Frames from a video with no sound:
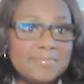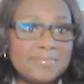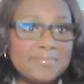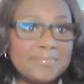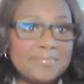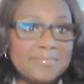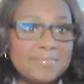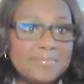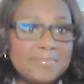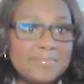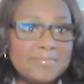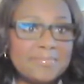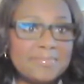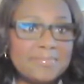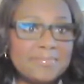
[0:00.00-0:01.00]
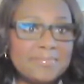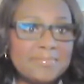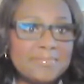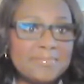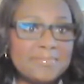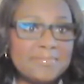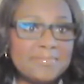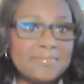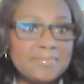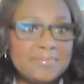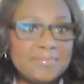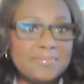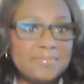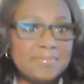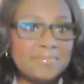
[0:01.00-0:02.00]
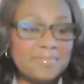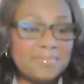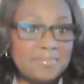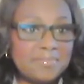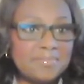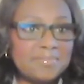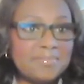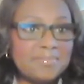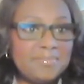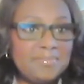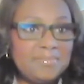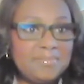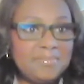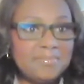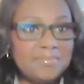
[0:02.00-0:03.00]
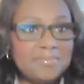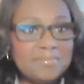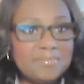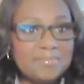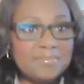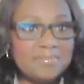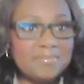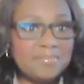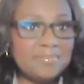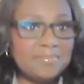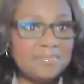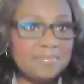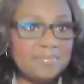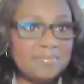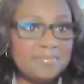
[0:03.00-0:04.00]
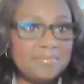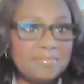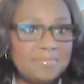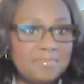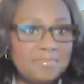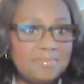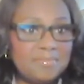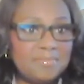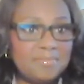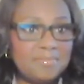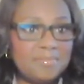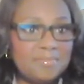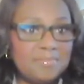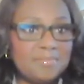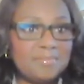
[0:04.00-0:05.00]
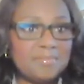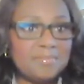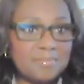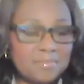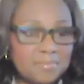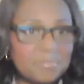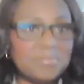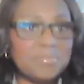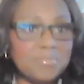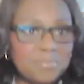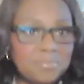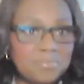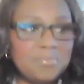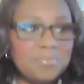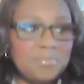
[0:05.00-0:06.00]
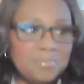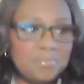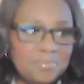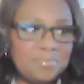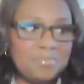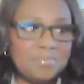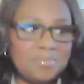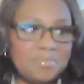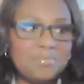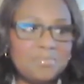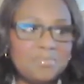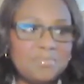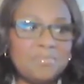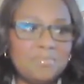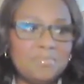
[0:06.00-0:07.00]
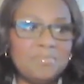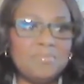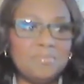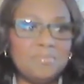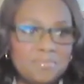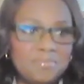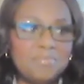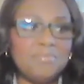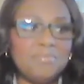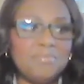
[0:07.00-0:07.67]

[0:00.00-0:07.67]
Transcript: The person shown says nothing.